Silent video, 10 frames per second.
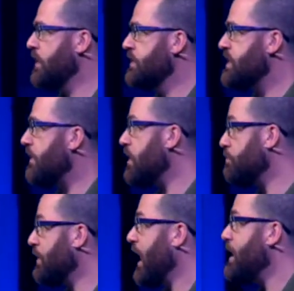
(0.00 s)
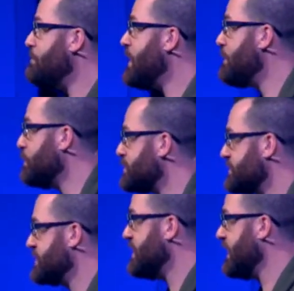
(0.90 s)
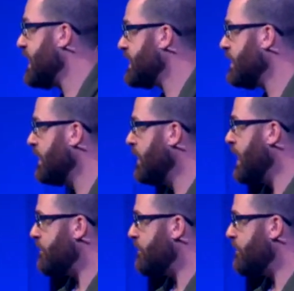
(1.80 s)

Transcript: to having blind people see again. In